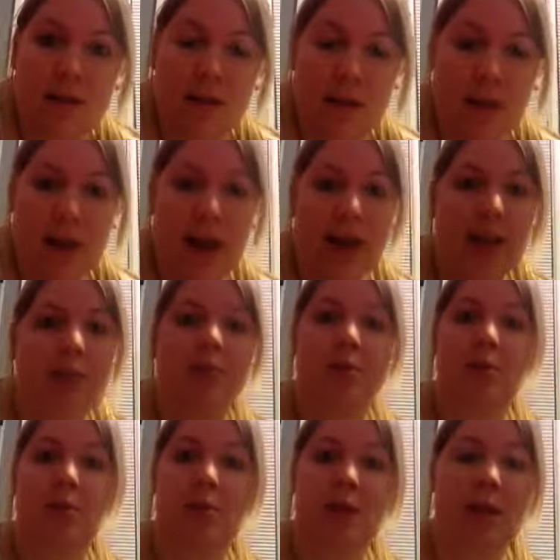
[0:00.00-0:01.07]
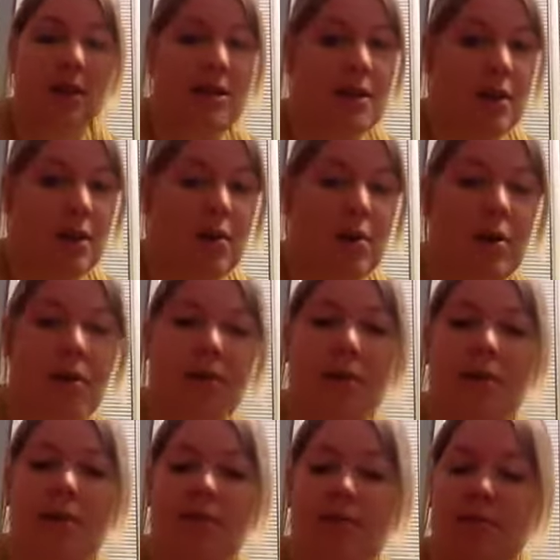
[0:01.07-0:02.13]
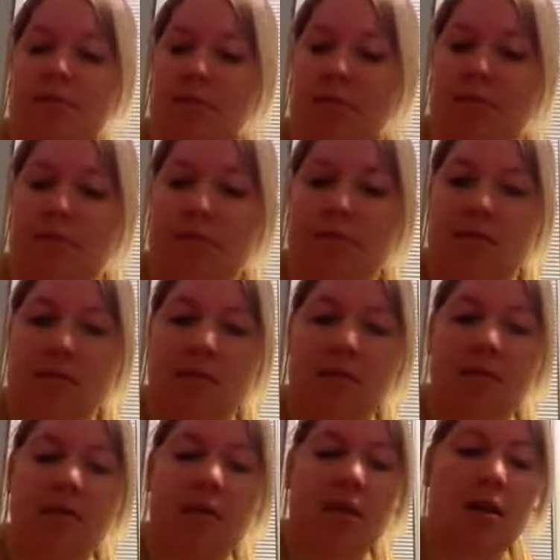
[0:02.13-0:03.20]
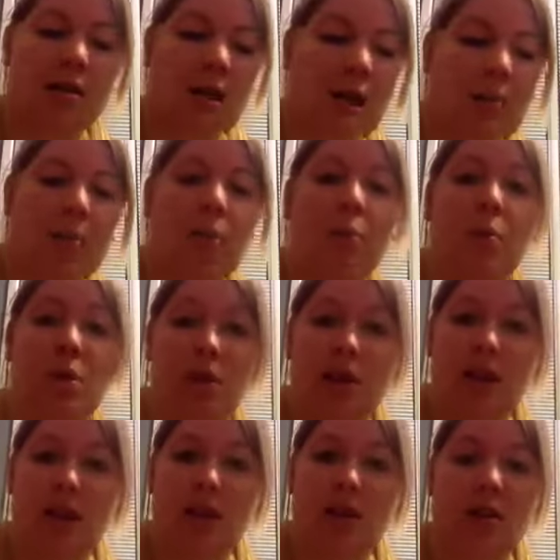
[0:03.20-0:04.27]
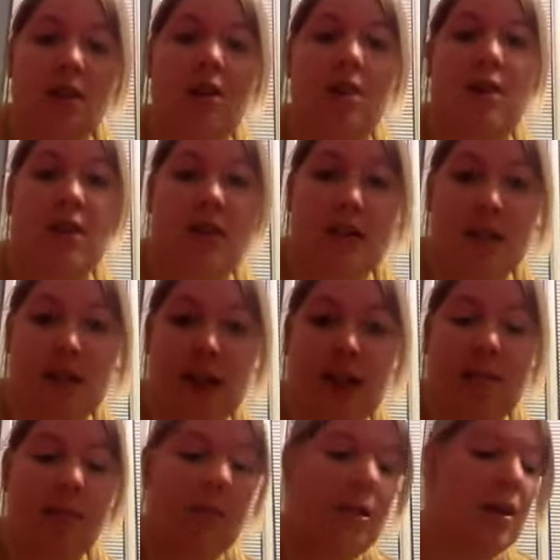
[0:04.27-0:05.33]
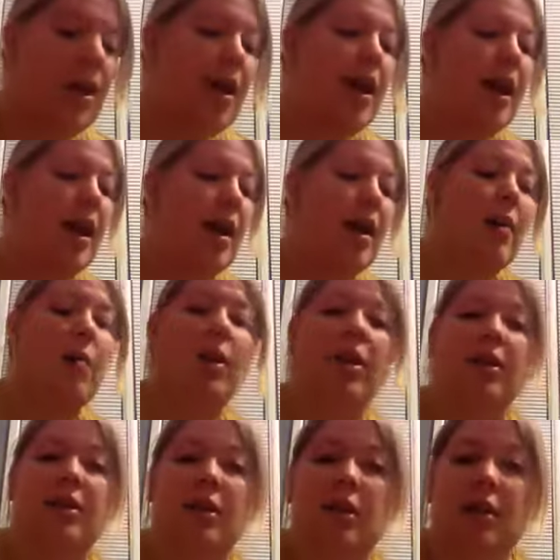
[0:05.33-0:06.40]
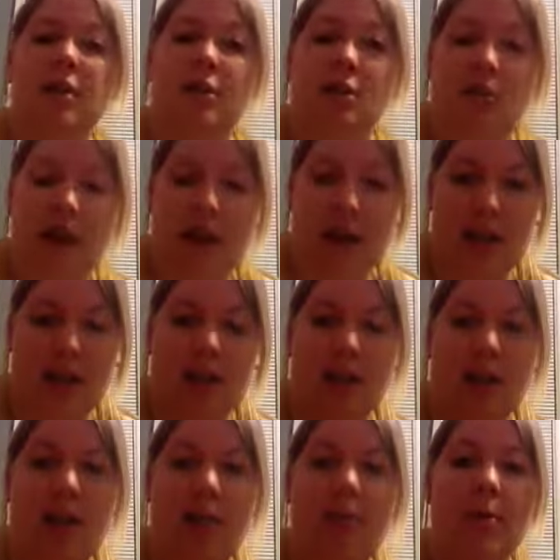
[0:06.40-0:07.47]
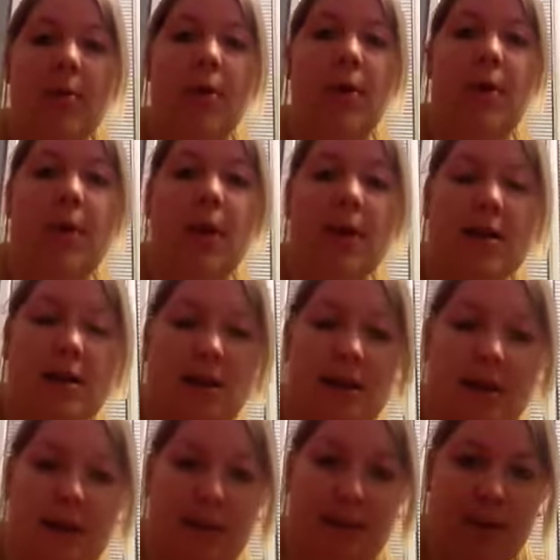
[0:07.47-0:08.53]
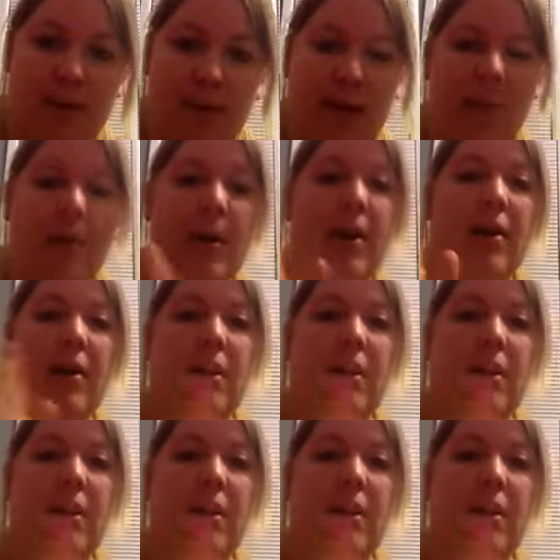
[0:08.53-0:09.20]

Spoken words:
okay, which means I want you to tell me which things are the same, and I want you to contrast, and tell me what things are different about a